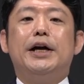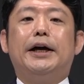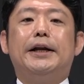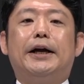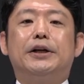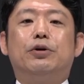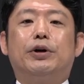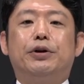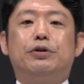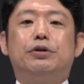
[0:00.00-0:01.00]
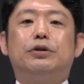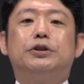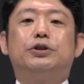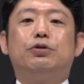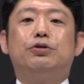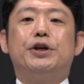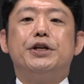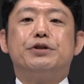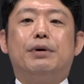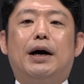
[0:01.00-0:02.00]
Recurring ratio of
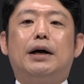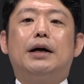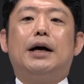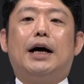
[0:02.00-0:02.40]
sales in the first